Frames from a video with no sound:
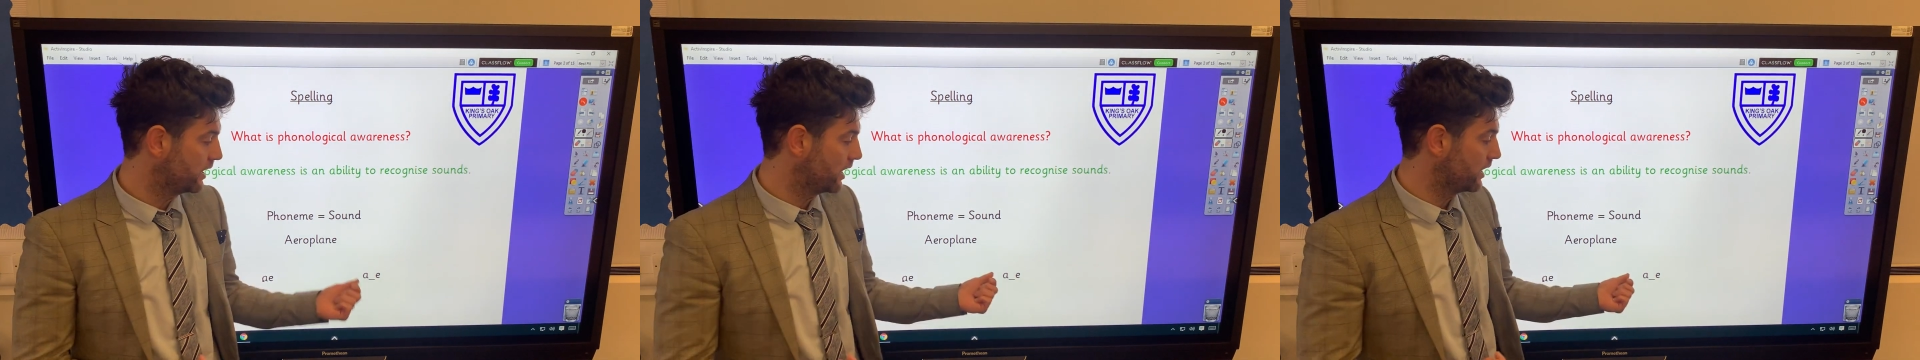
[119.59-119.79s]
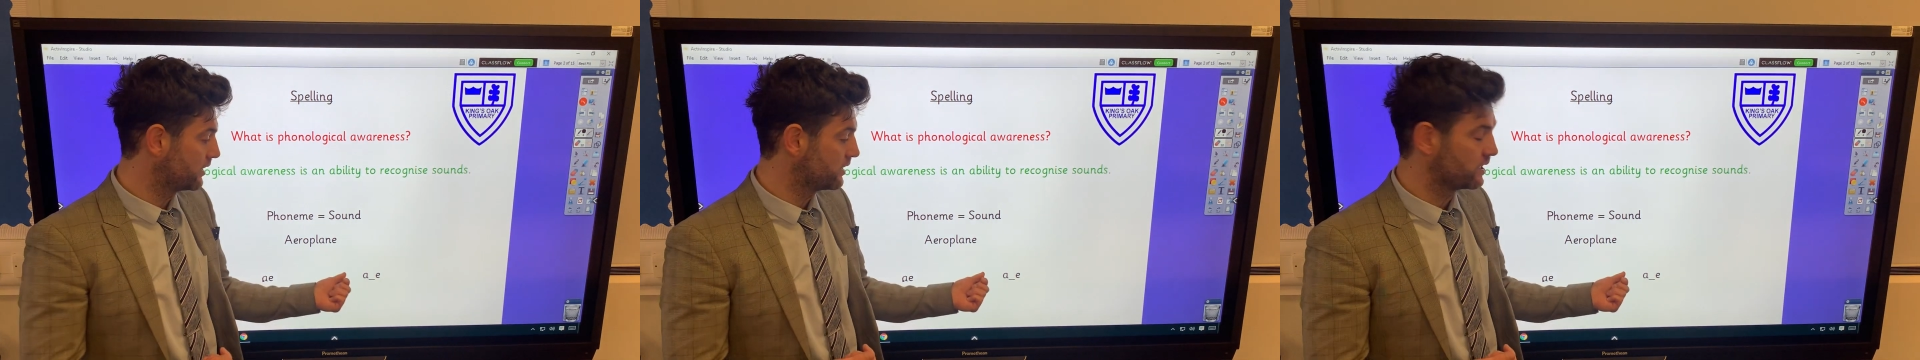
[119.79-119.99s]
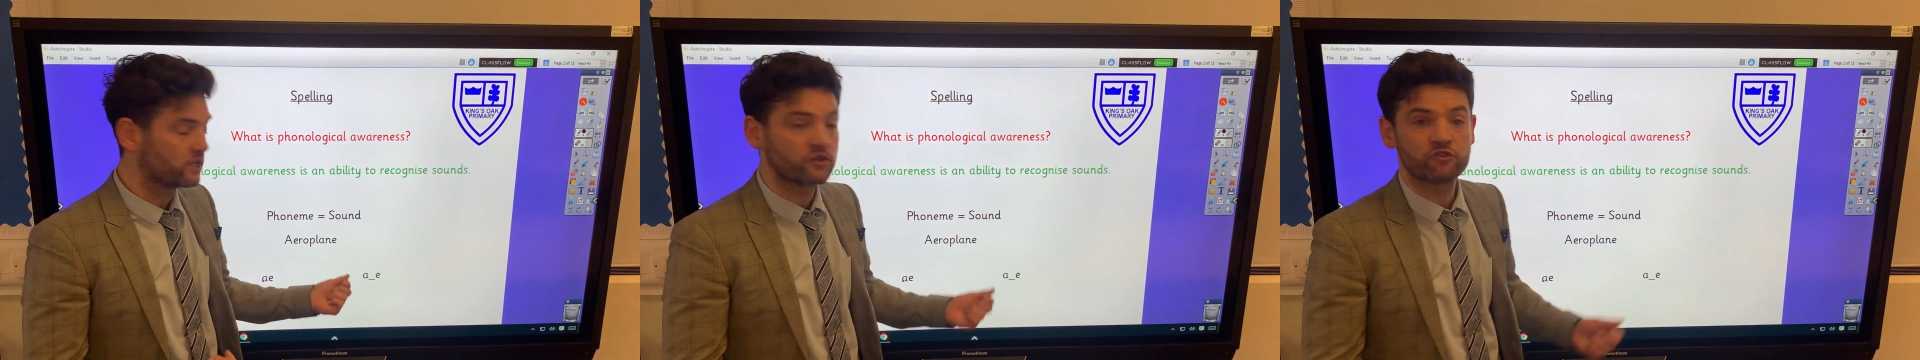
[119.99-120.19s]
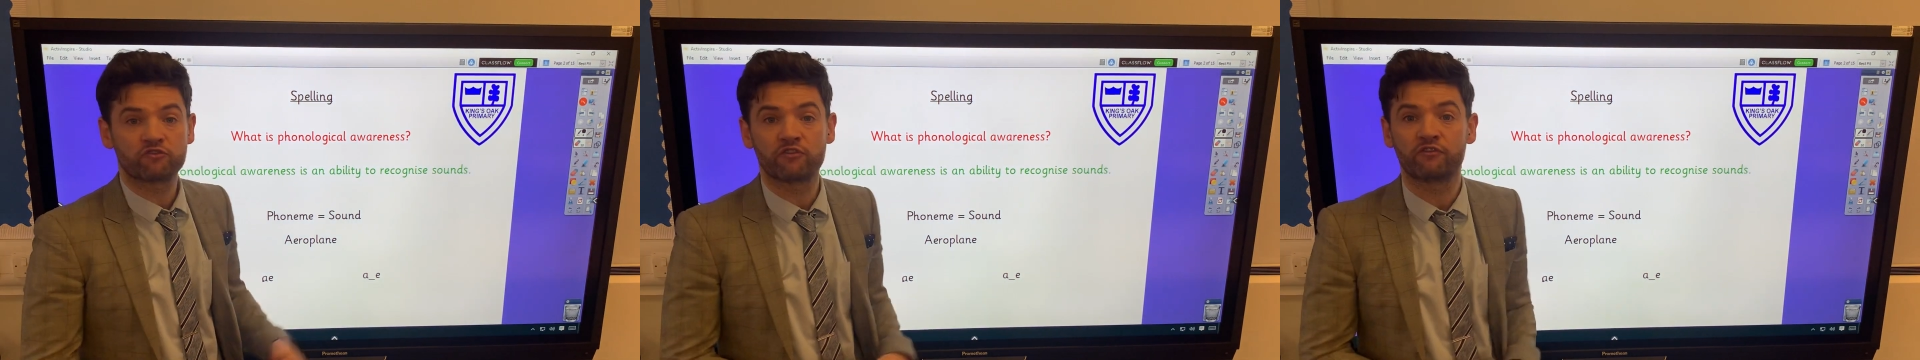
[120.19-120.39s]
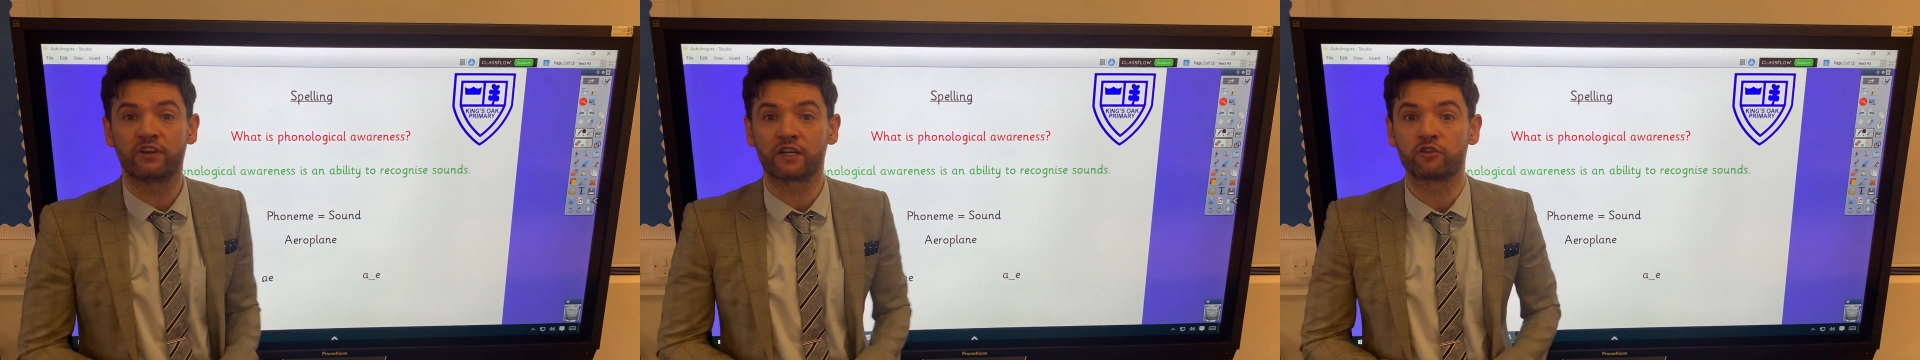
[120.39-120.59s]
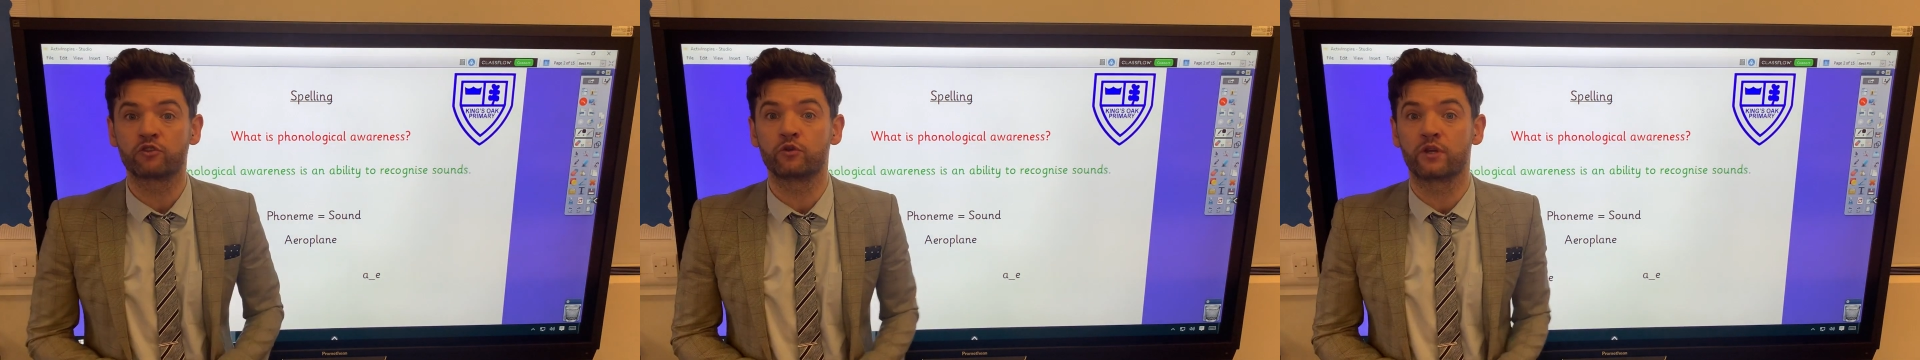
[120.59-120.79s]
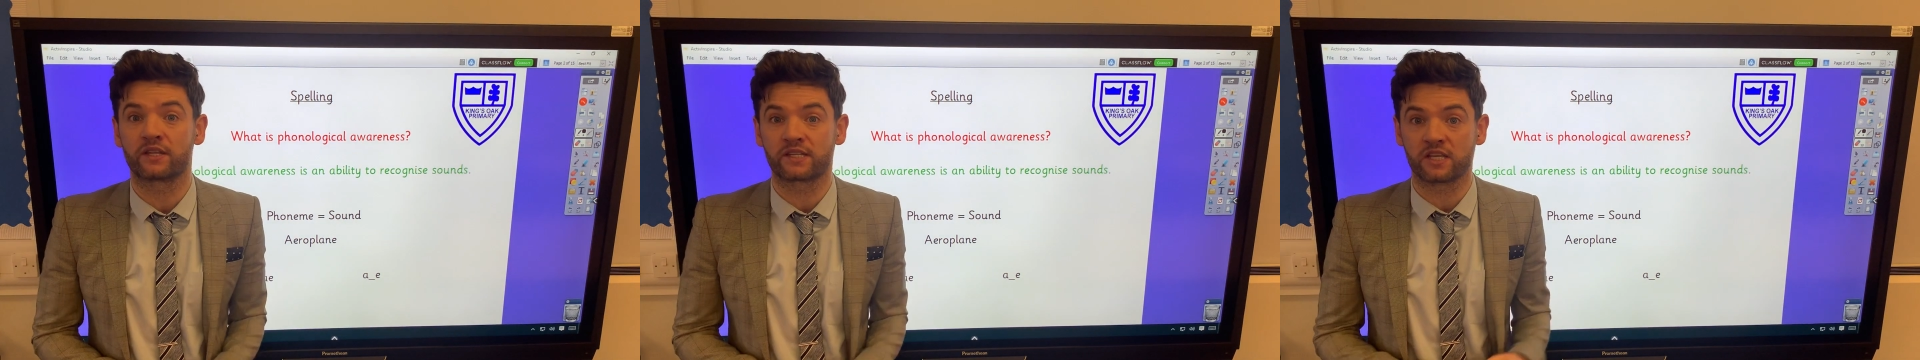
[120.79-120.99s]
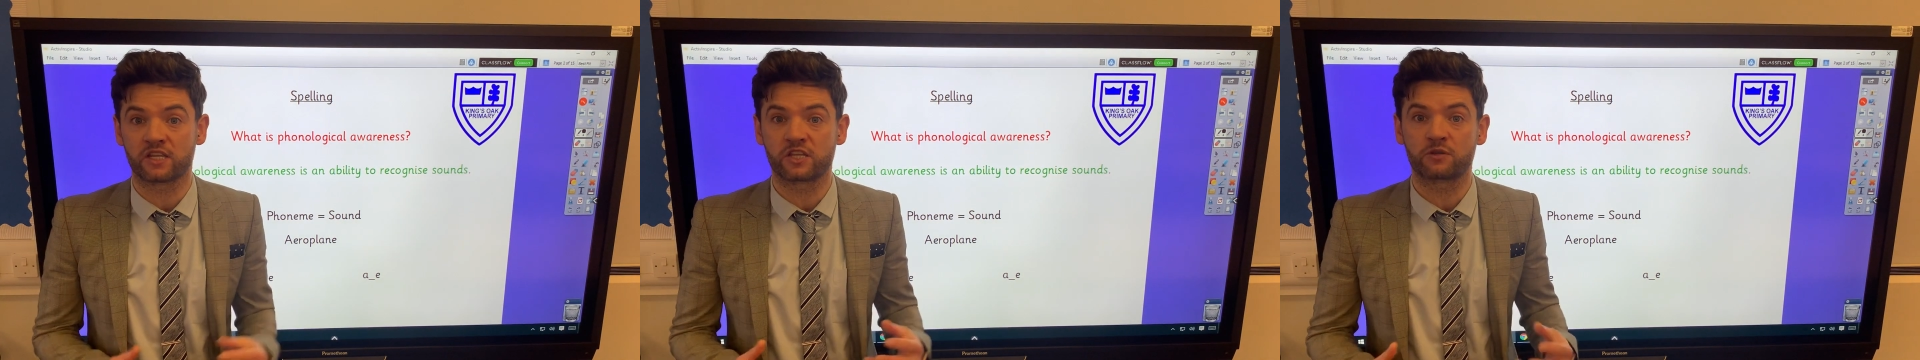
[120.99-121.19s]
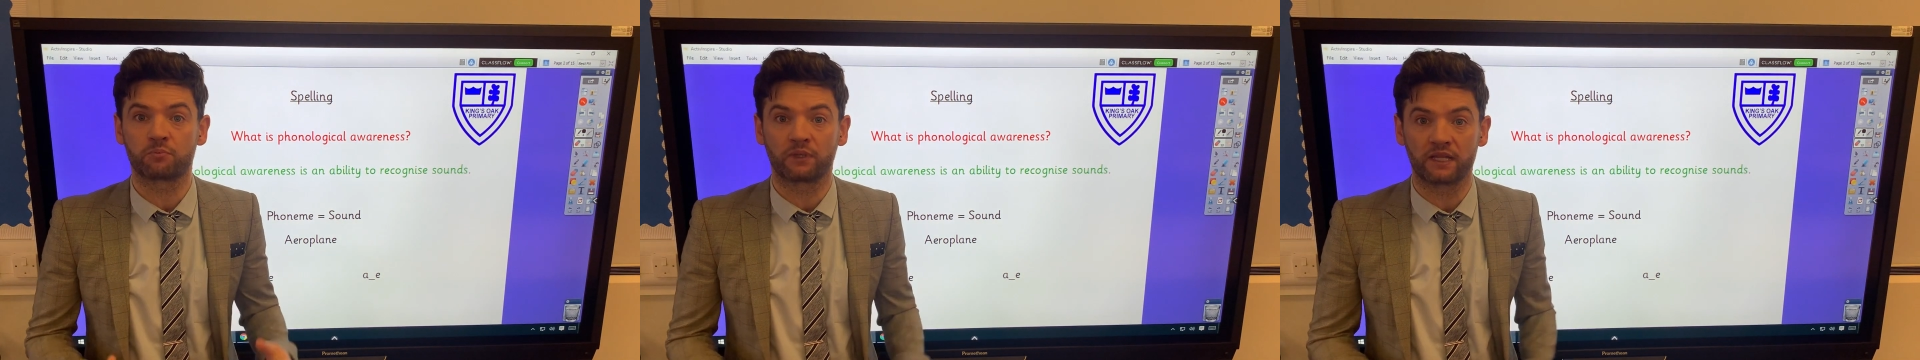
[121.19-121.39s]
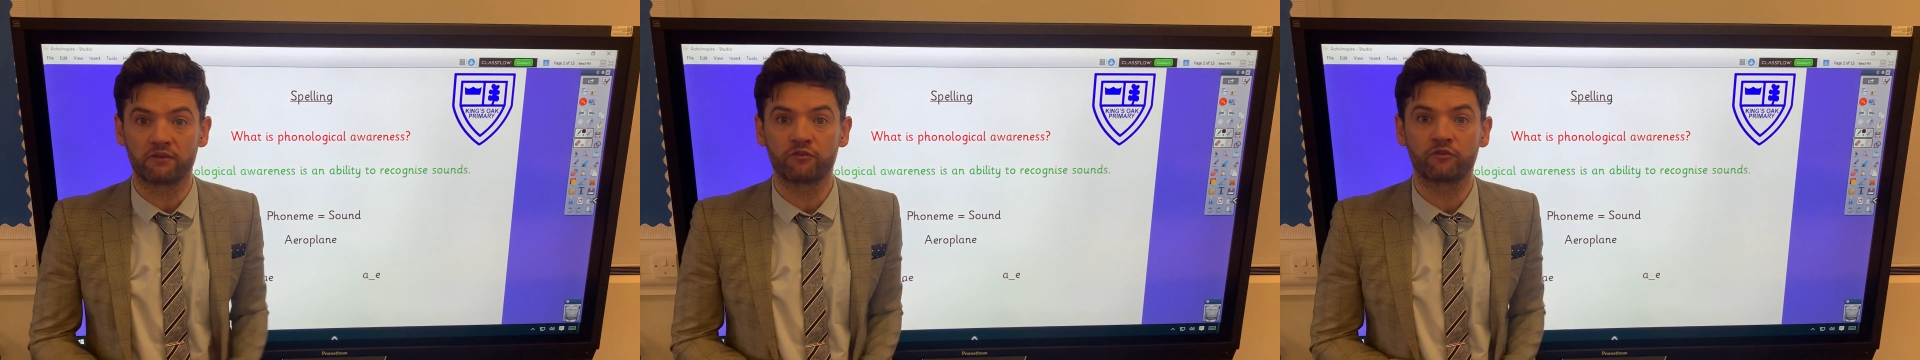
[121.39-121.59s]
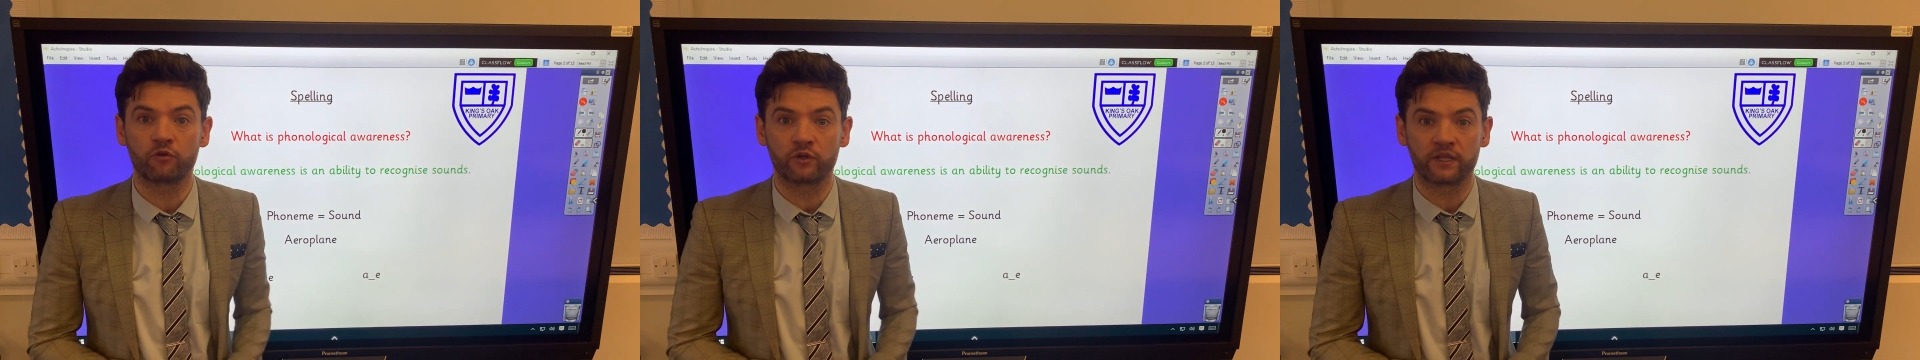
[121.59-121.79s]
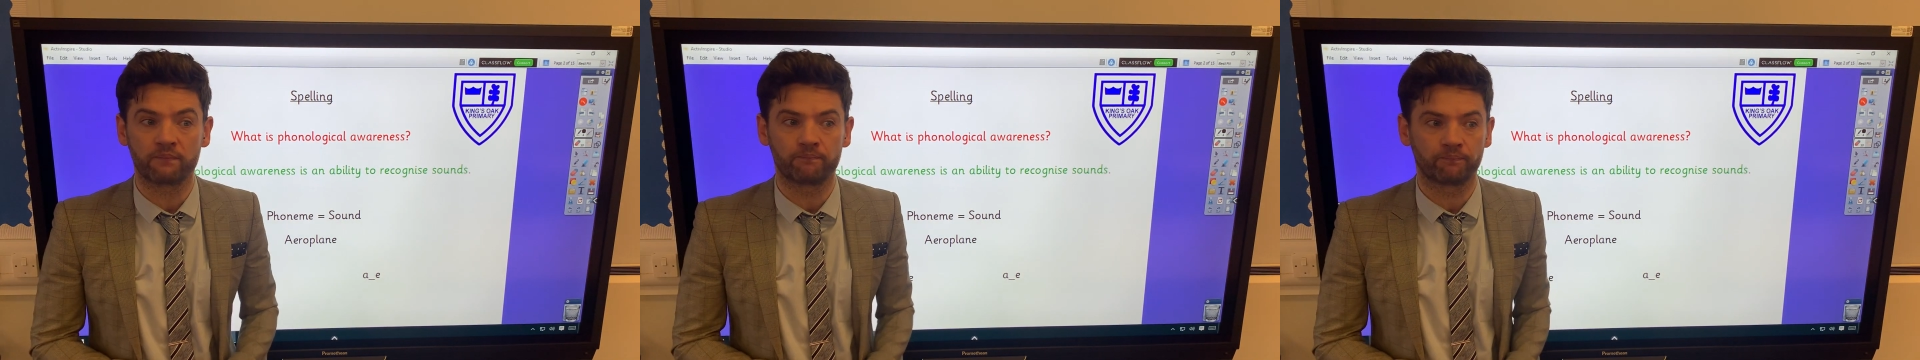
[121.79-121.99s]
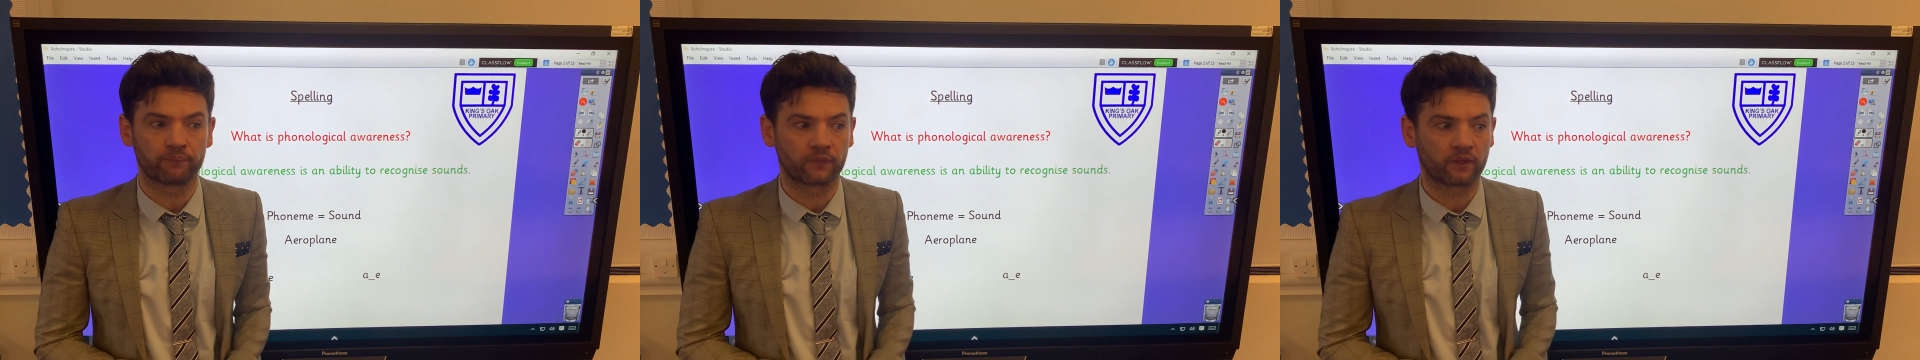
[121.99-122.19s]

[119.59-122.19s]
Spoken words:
and it's referred to as a split phoneme.